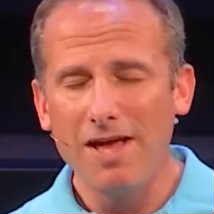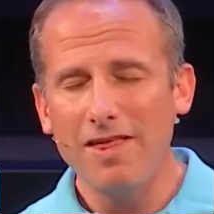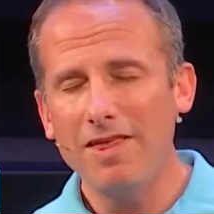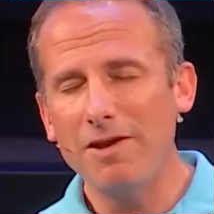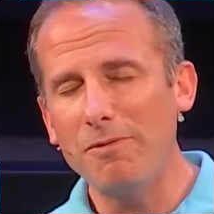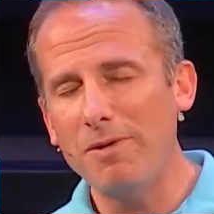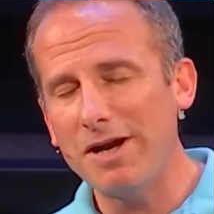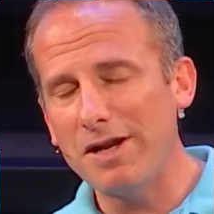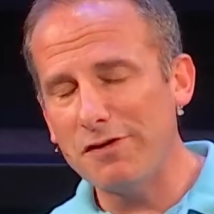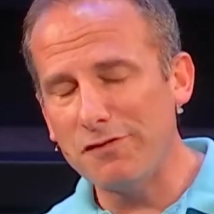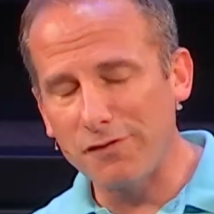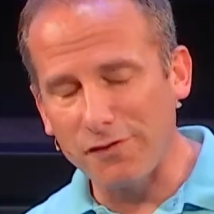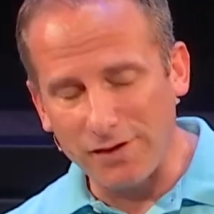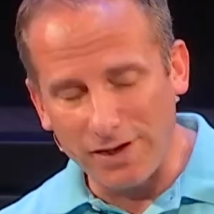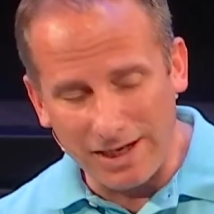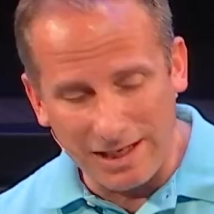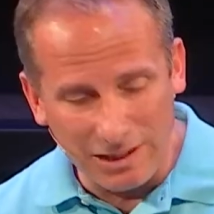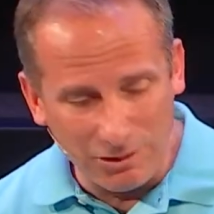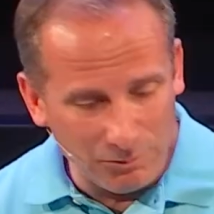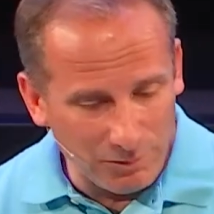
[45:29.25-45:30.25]
They waited for
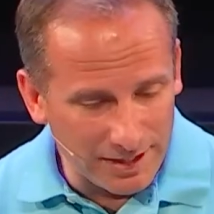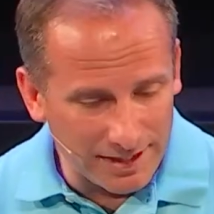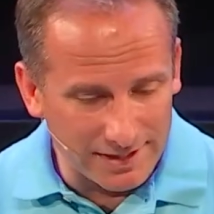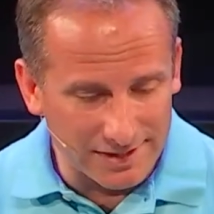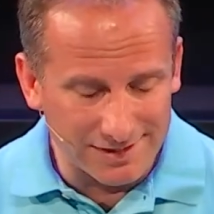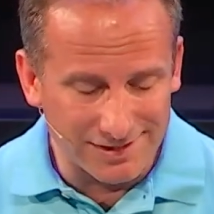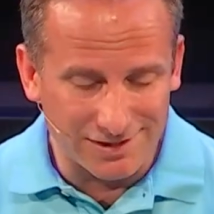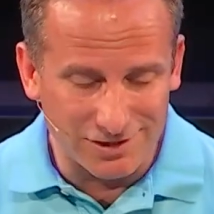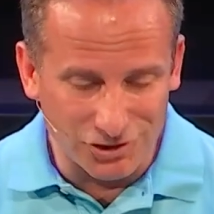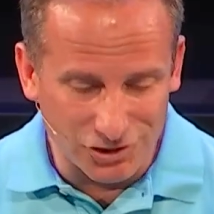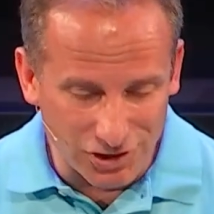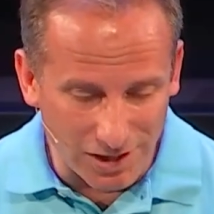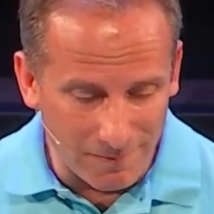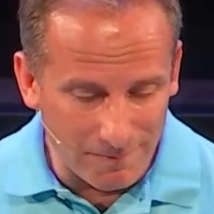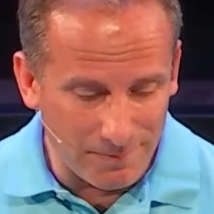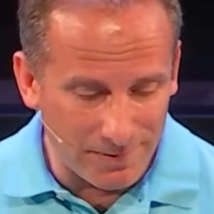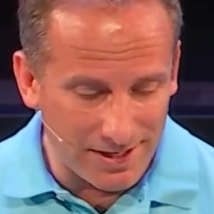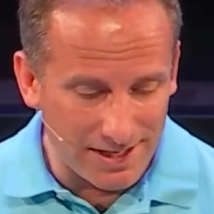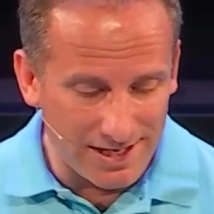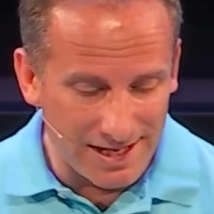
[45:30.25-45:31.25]
any weakness to
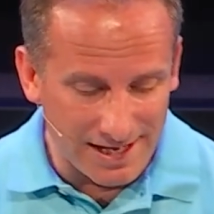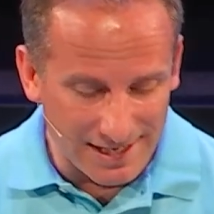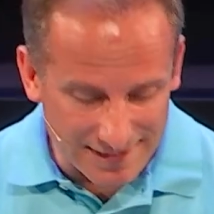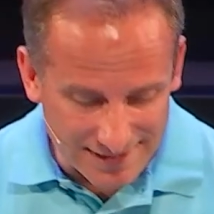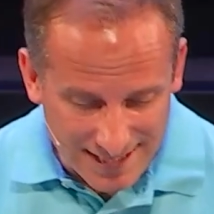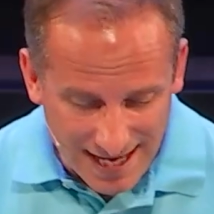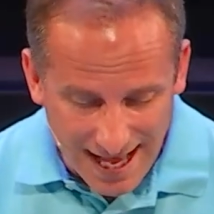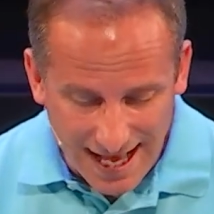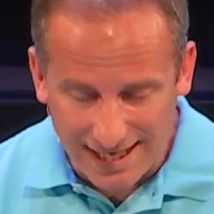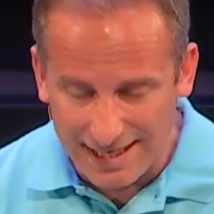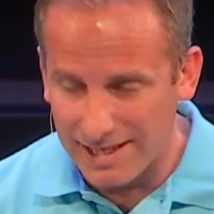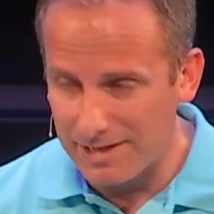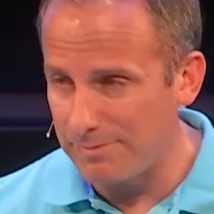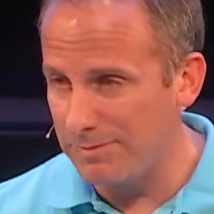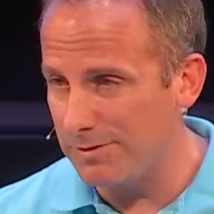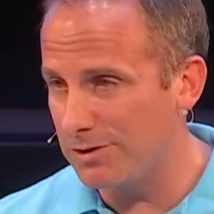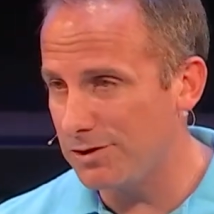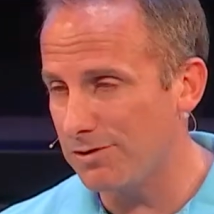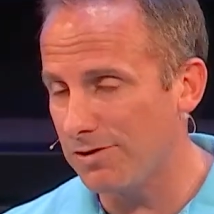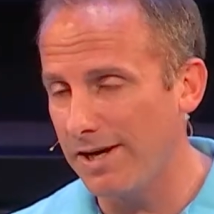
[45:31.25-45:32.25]
jump in and attack and
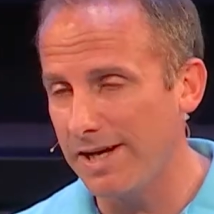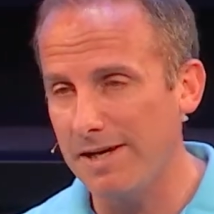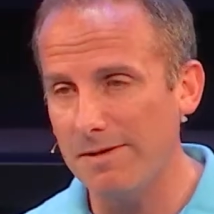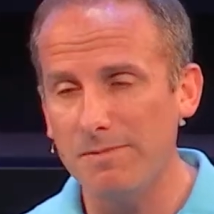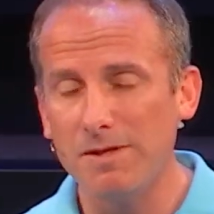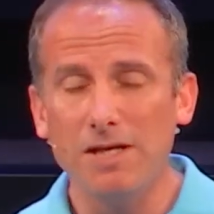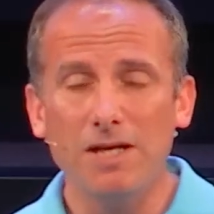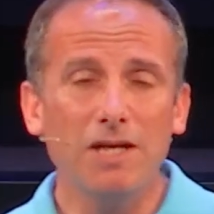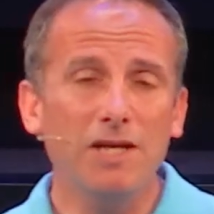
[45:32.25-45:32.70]
betray him.